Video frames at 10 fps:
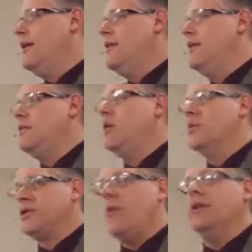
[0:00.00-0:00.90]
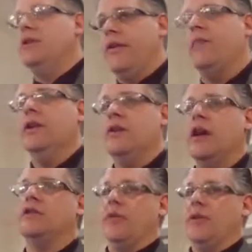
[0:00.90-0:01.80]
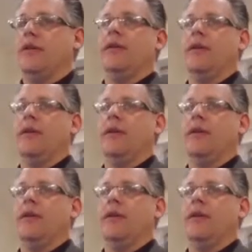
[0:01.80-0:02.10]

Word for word: but was coming to them in judgment.